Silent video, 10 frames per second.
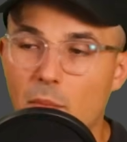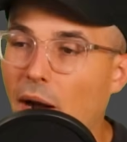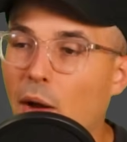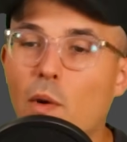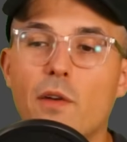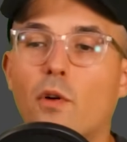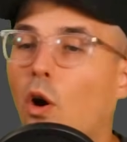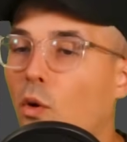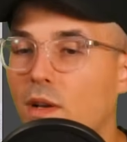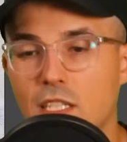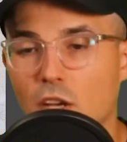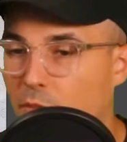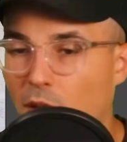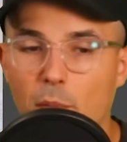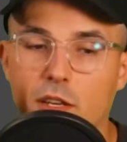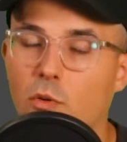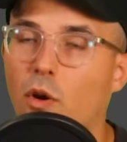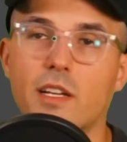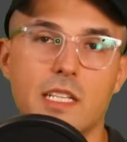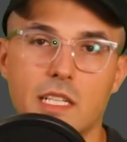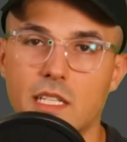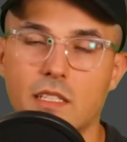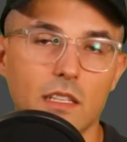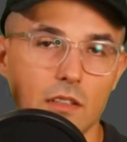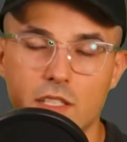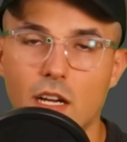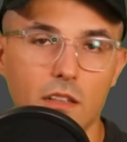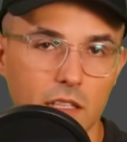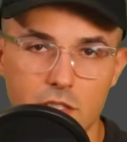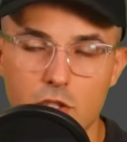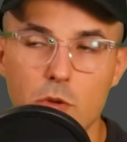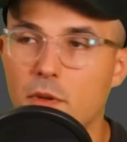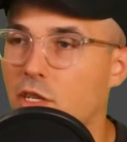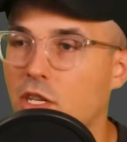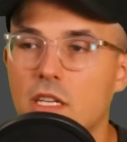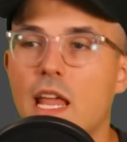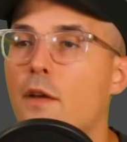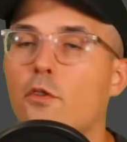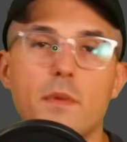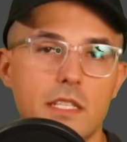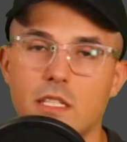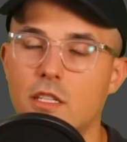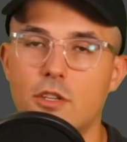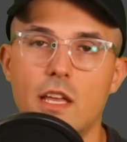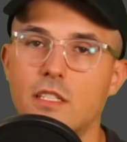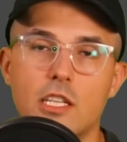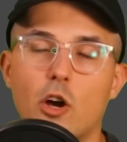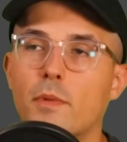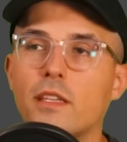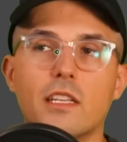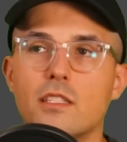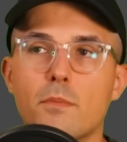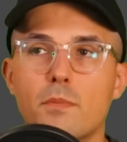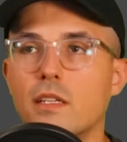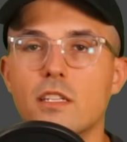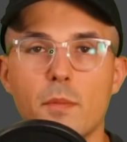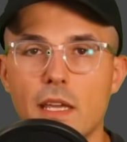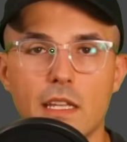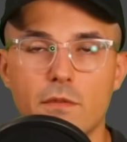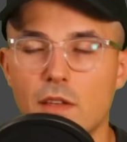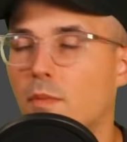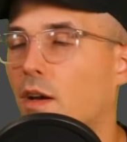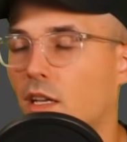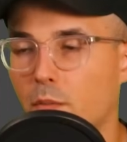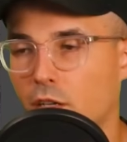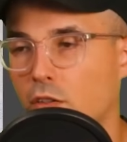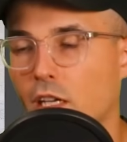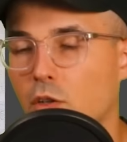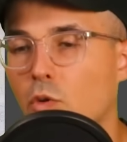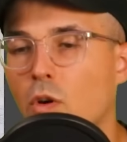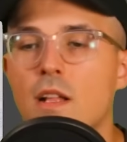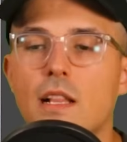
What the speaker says: My wife always tells me how my Touareg 660 looks ugly and stupid. She never misses a chance to tell me that it's a big, dumb ADV bike. And I'm like, okay, cool.